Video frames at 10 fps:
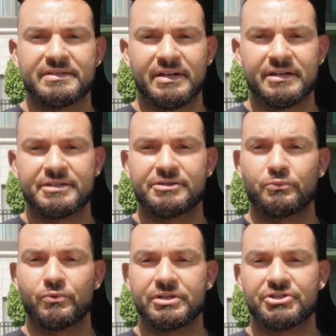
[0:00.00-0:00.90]
nice
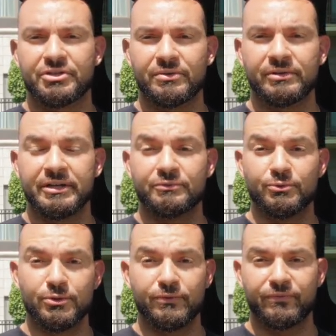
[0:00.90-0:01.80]
windshield and
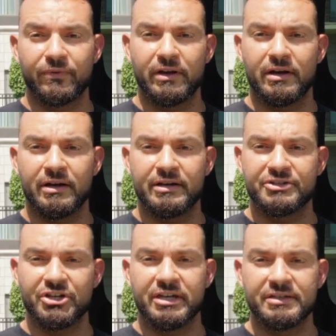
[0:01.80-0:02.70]
roof
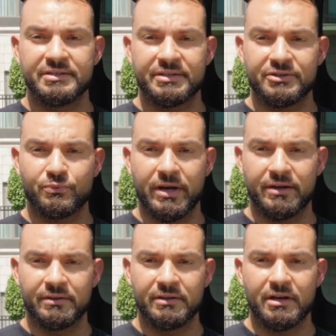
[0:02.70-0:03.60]
shades as
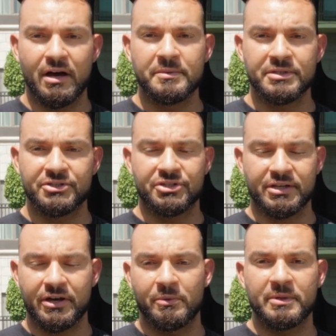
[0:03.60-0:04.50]
well. So it's just
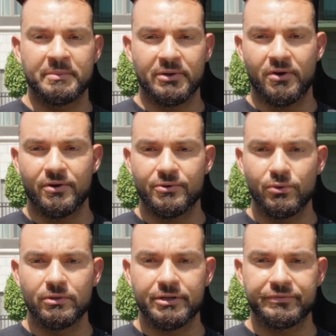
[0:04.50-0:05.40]
gonna help keep the car
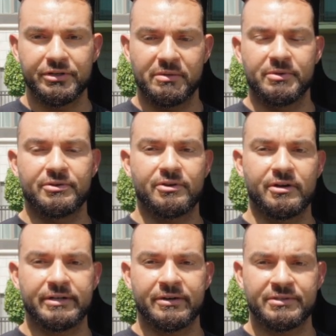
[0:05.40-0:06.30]
cooler if you're keeping your
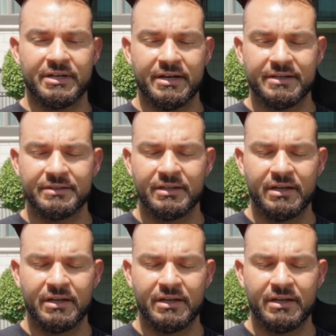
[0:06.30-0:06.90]
car outside.